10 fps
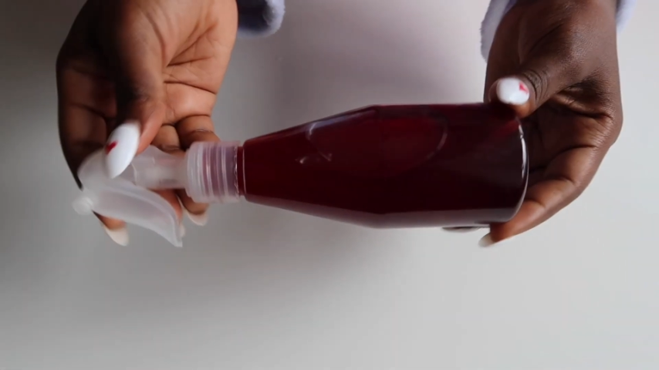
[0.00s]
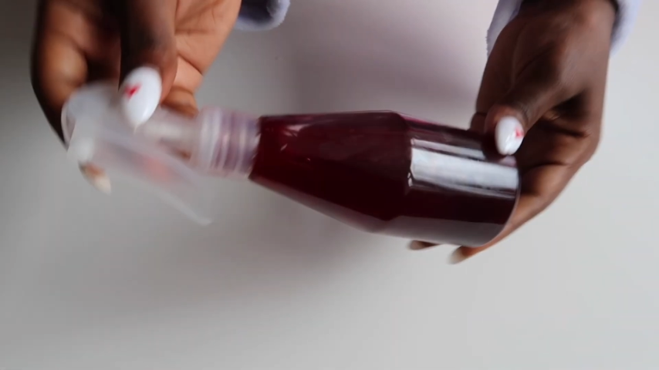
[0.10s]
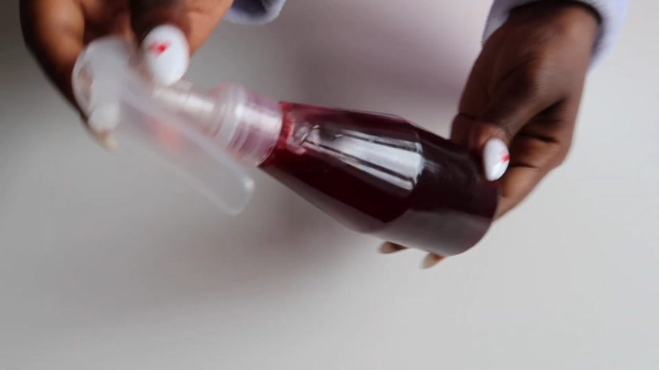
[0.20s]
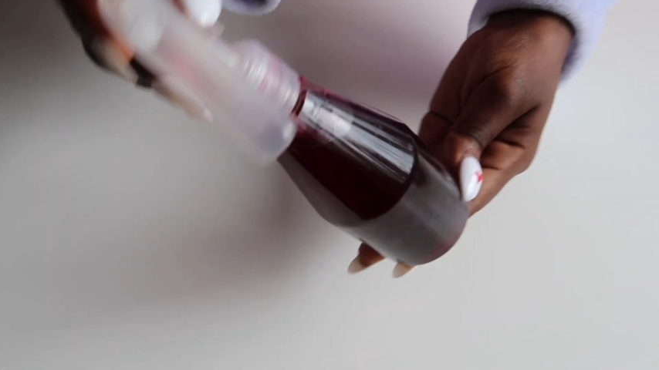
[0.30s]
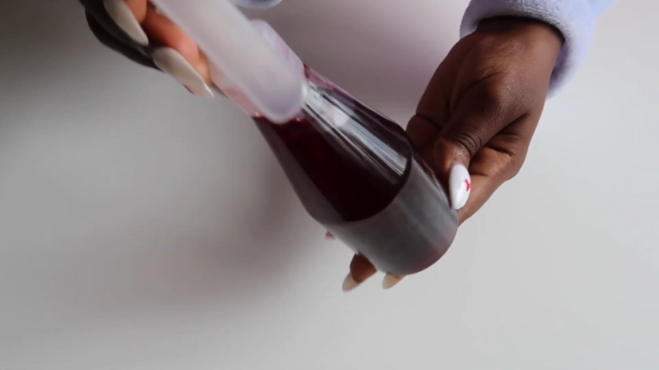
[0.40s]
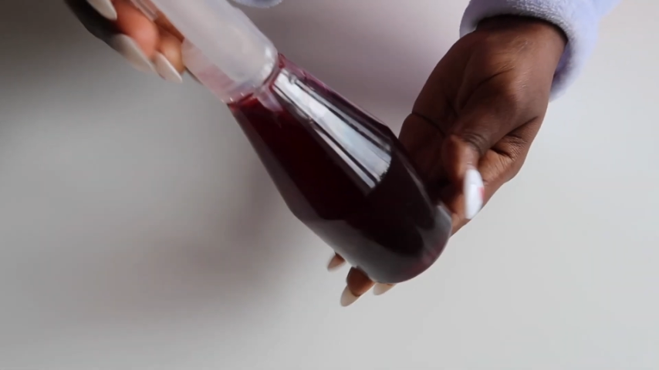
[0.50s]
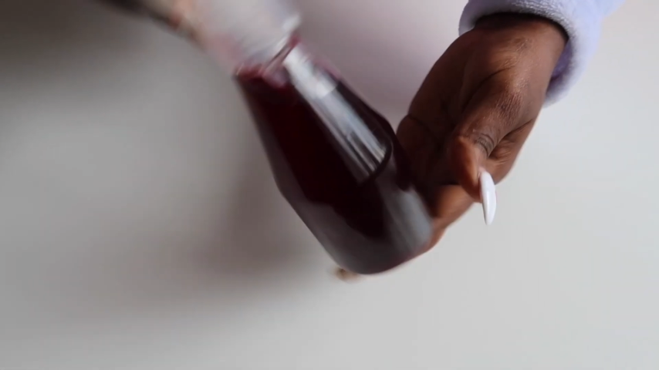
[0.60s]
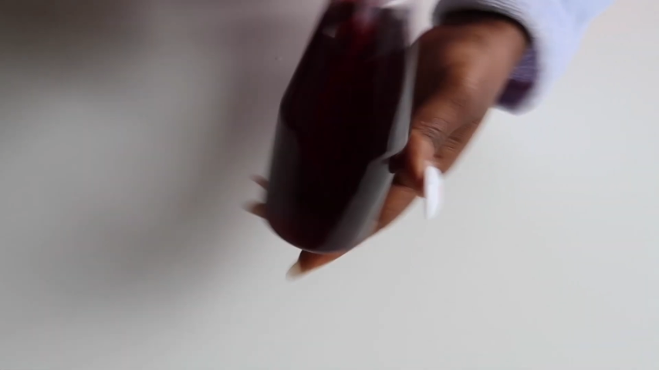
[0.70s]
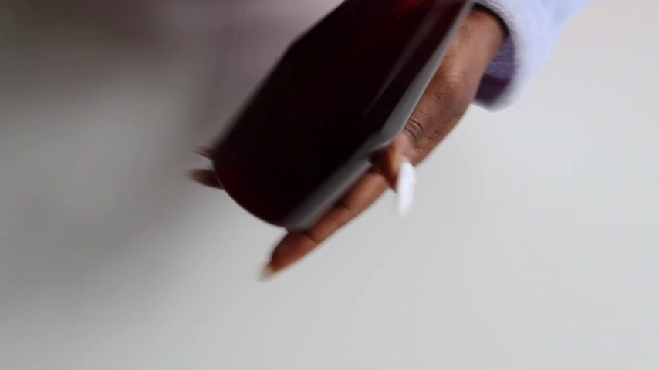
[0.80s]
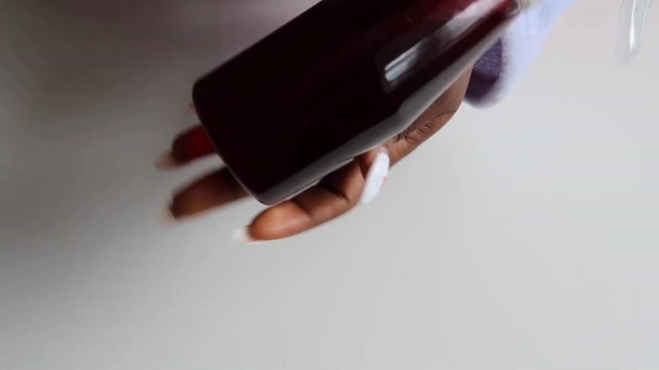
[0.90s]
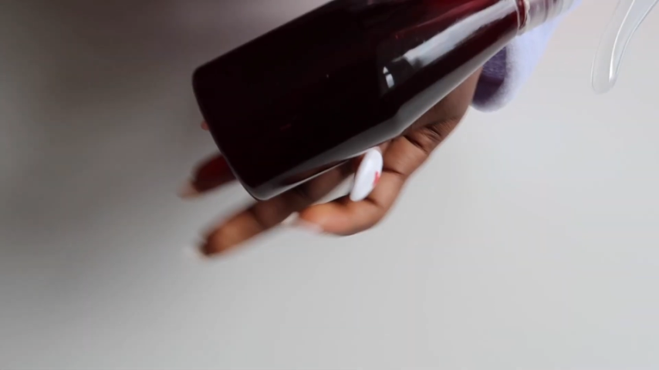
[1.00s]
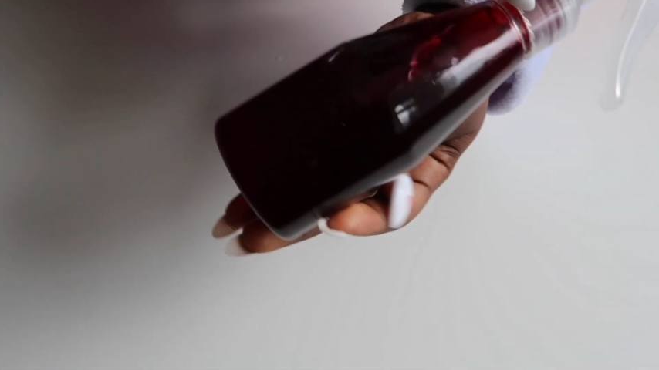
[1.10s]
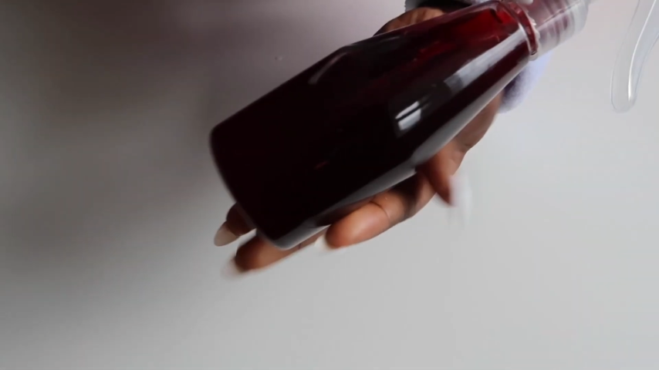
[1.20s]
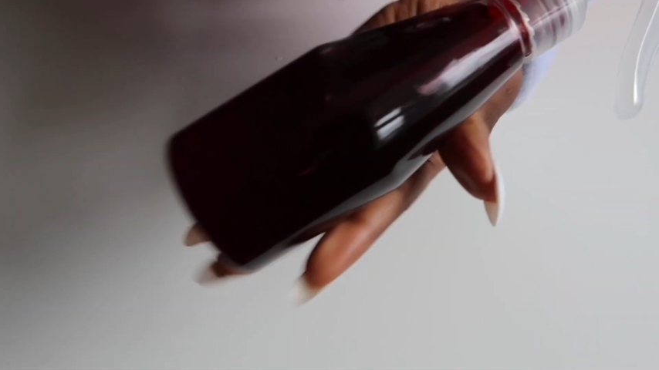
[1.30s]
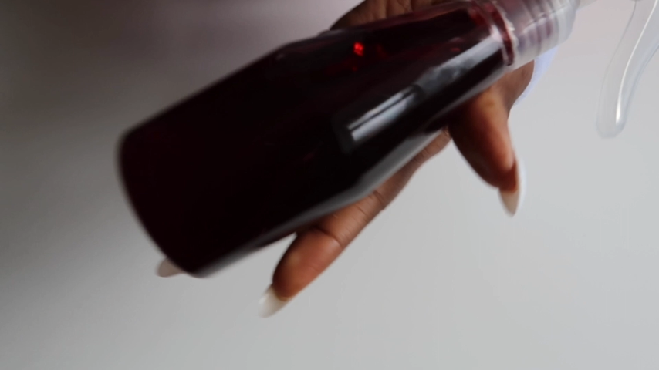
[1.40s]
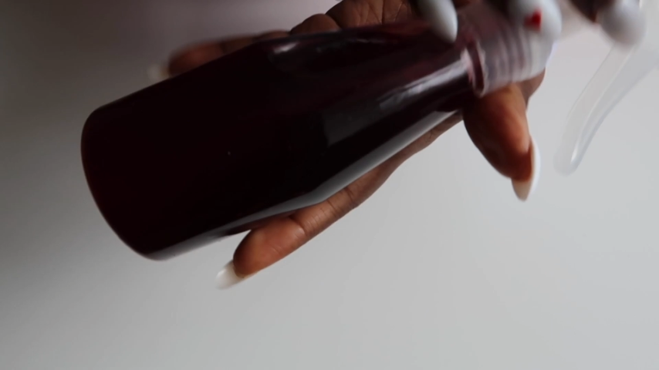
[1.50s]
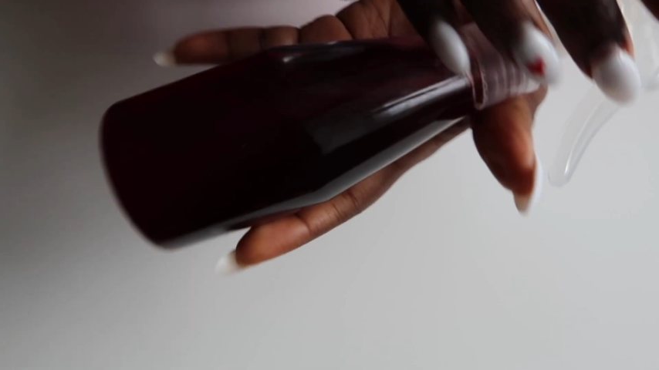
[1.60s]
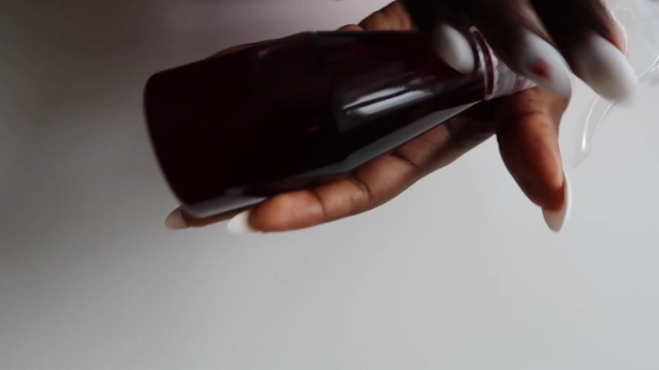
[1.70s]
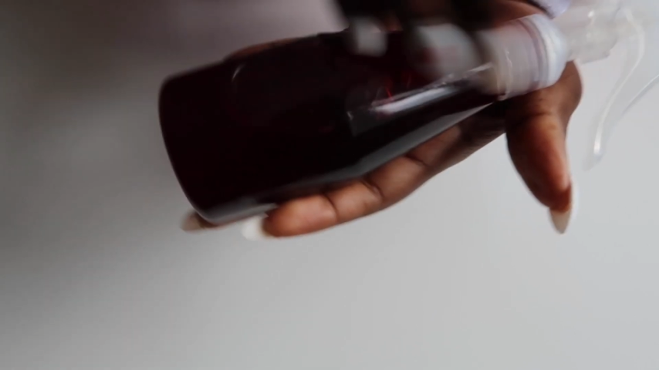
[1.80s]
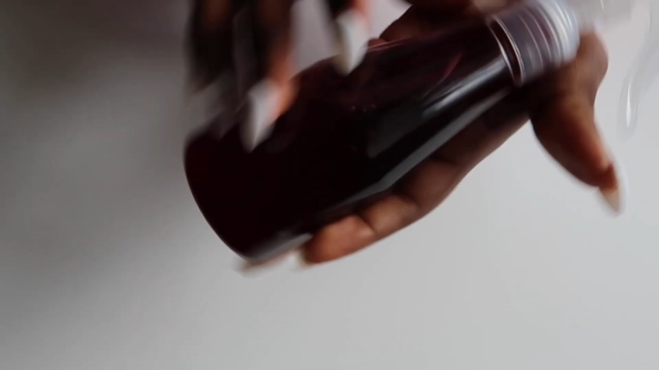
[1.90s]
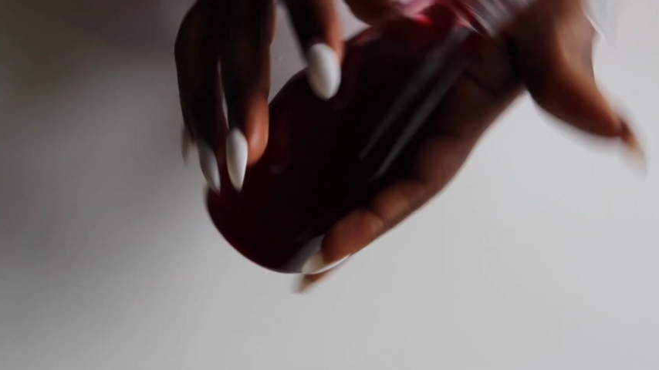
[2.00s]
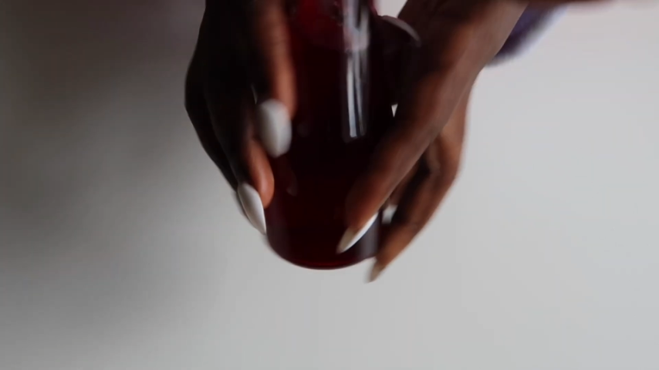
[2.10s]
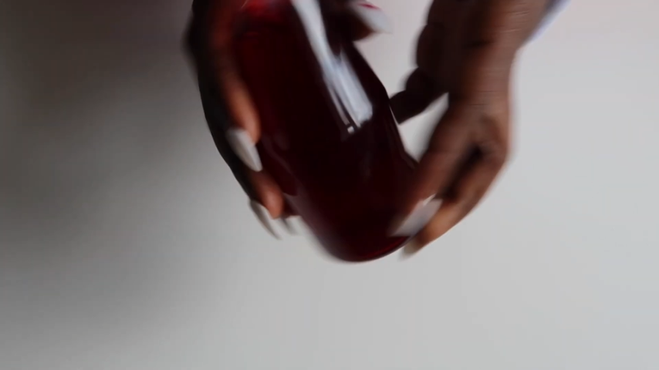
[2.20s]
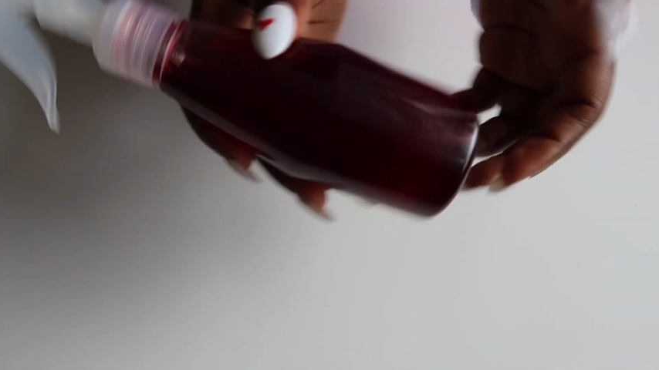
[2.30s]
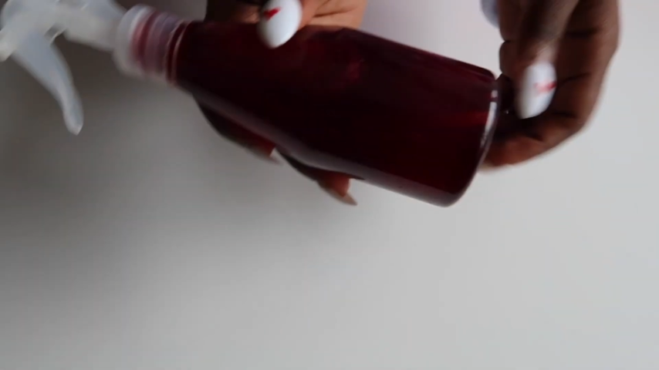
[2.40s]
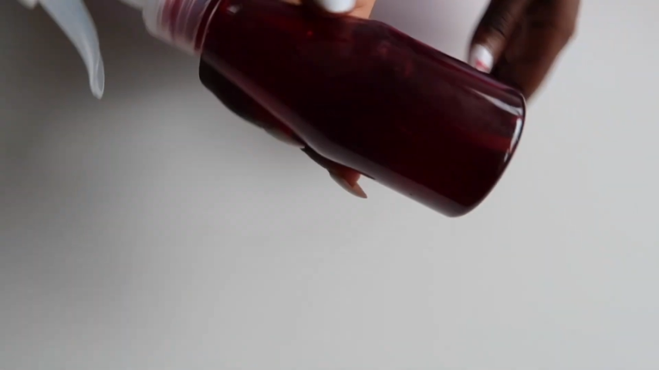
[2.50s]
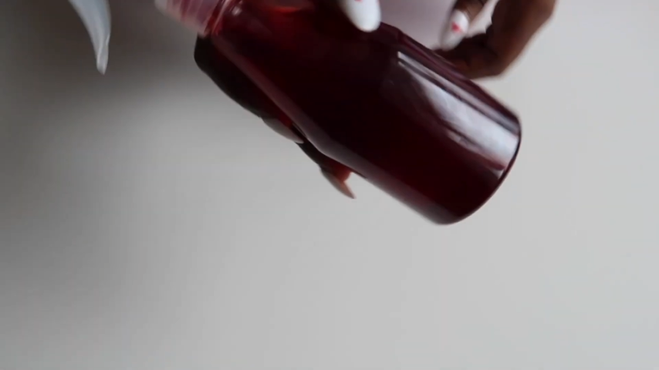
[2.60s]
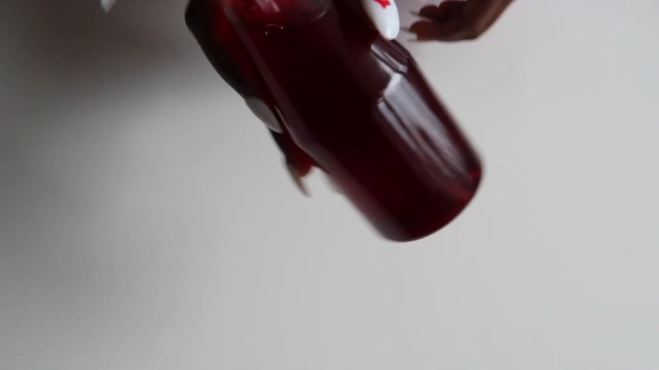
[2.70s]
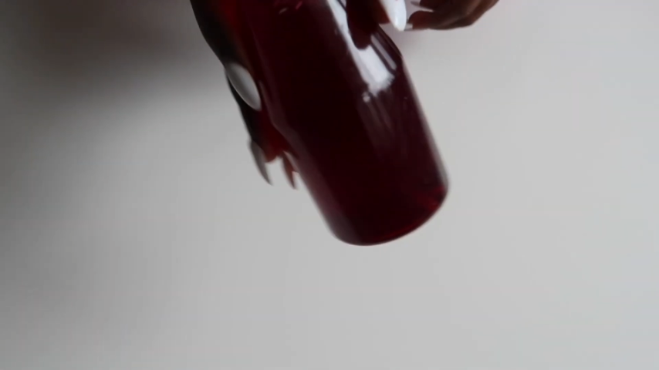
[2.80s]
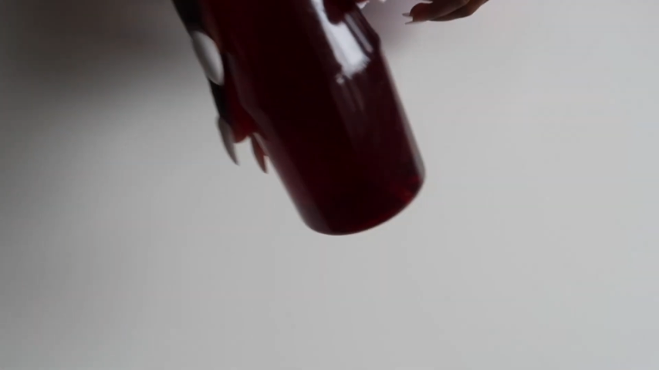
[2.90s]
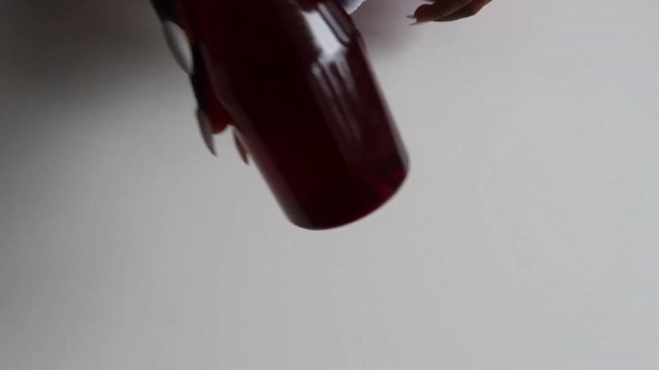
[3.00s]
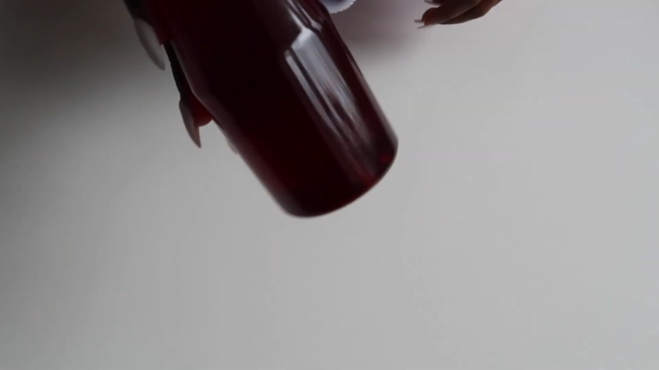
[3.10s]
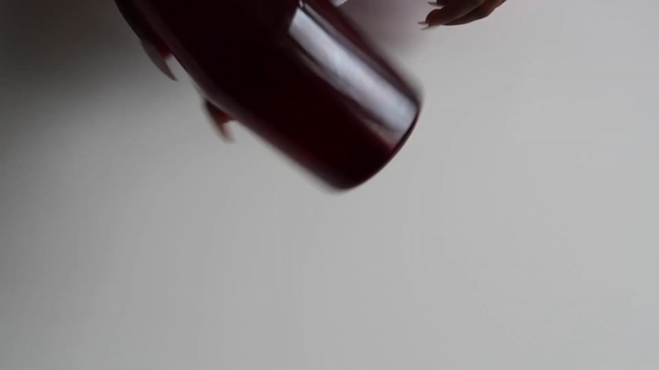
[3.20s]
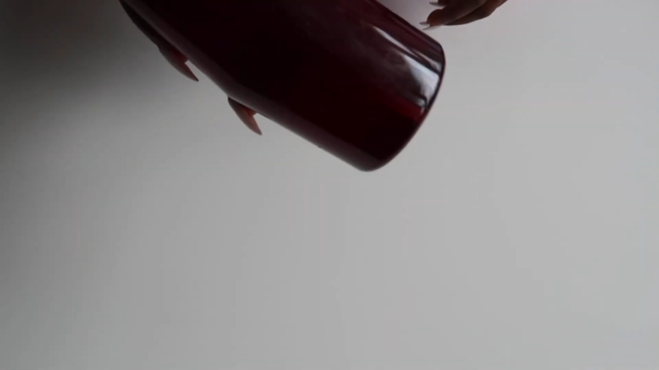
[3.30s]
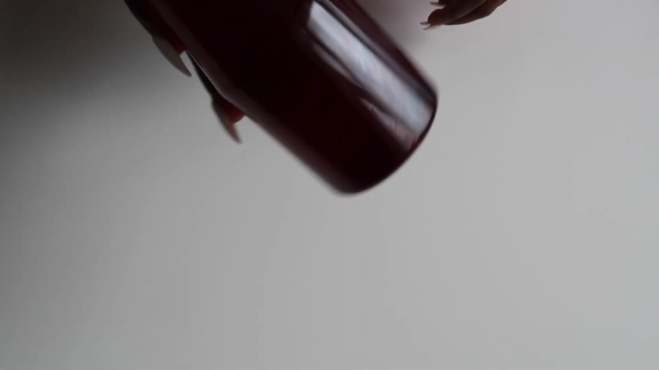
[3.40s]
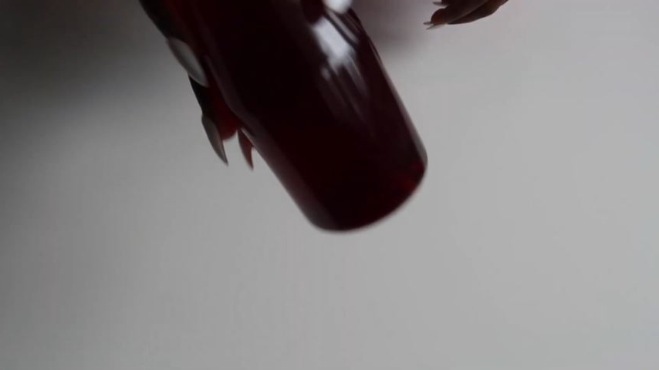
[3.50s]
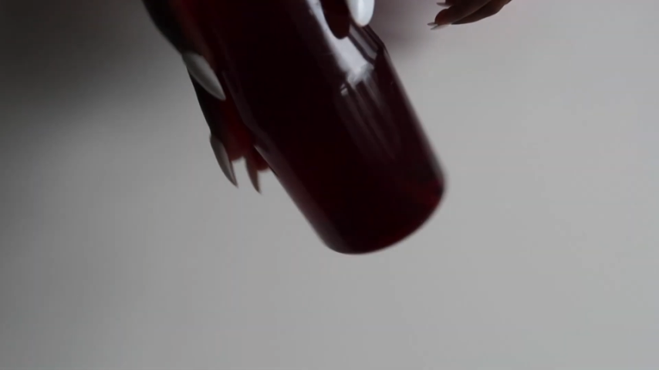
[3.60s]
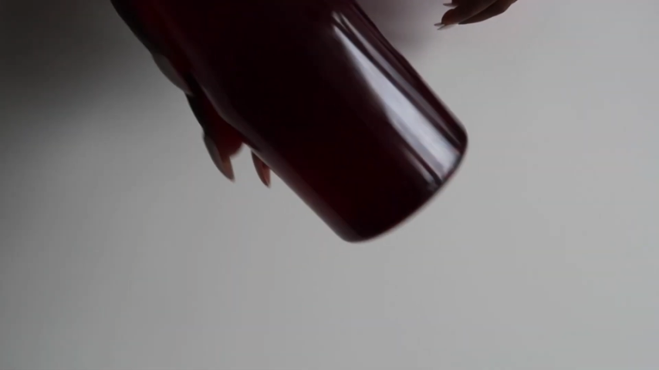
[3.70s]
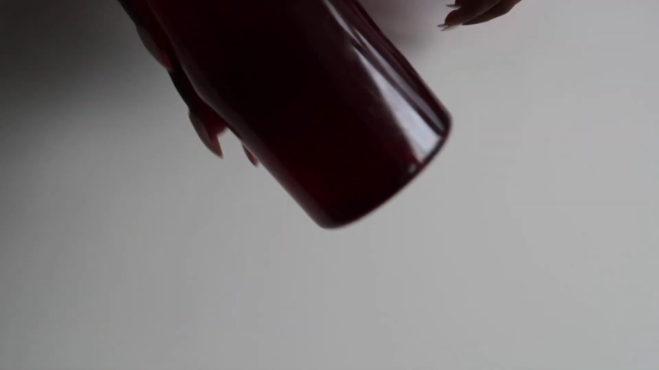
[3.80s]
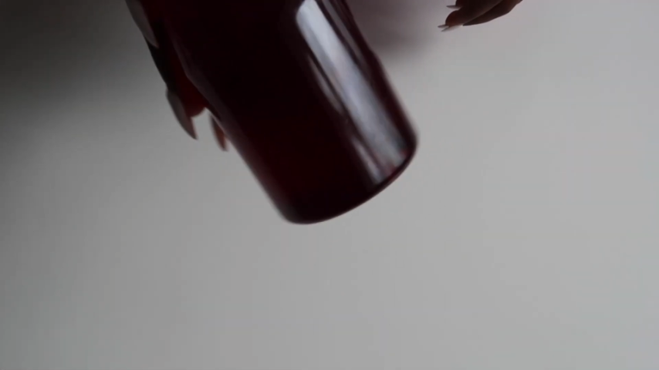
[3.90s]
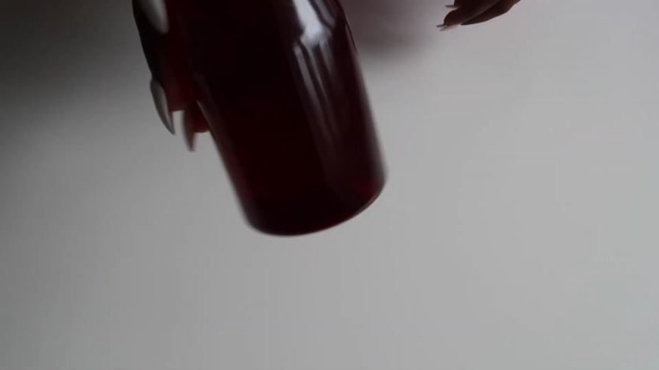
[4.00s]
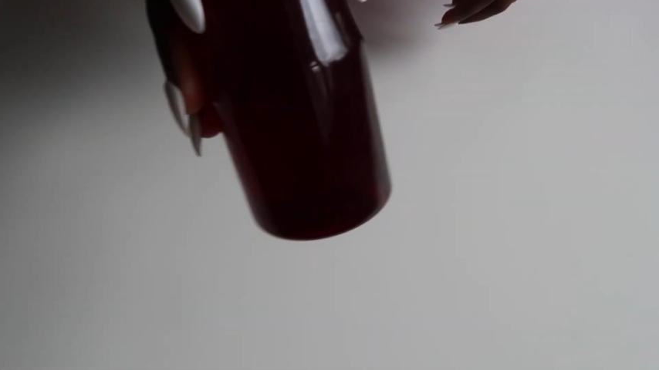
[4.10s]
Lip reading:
(no speaker visible)